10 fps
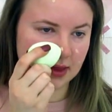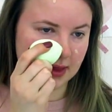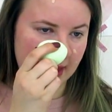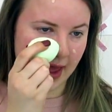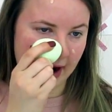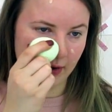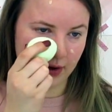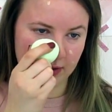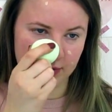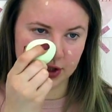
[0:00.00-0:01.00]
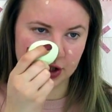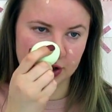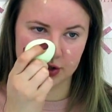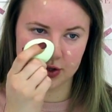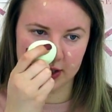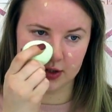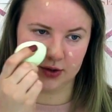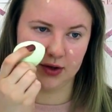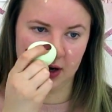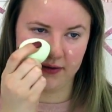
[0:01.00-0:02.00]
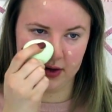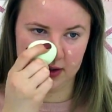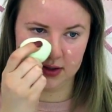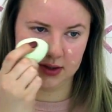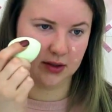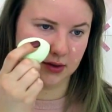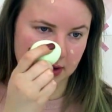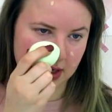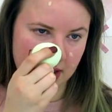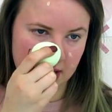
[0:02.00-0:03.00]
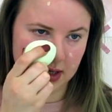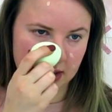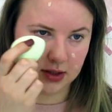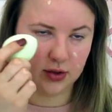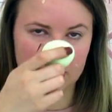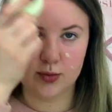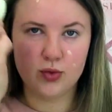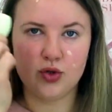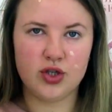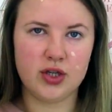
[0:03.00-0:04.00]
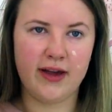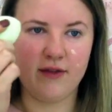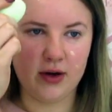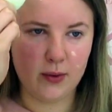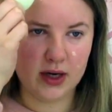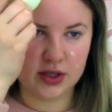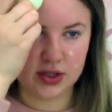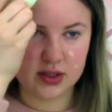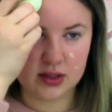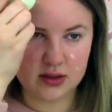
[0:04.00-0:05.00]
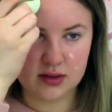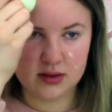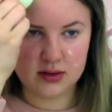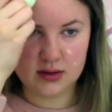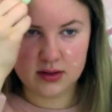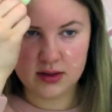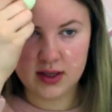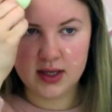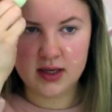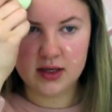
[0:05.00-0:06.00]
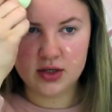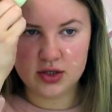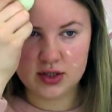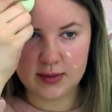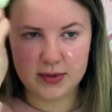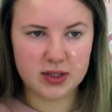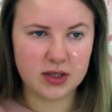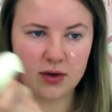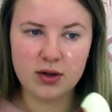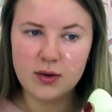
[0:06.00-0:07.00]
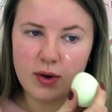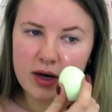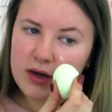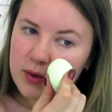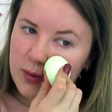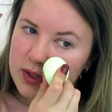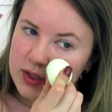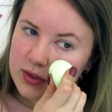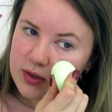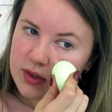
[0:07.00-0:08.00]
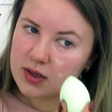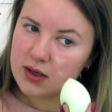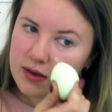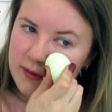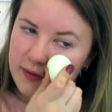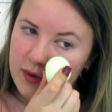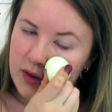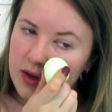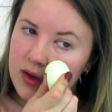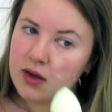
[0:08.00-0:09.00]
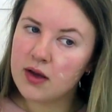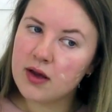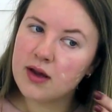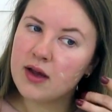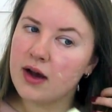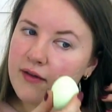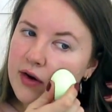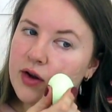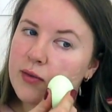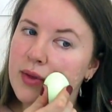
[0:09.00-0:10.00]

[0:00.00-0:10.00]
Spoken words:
the area which you try to cover, so don't smudge it everywhere, just step it slowly where you want to cover your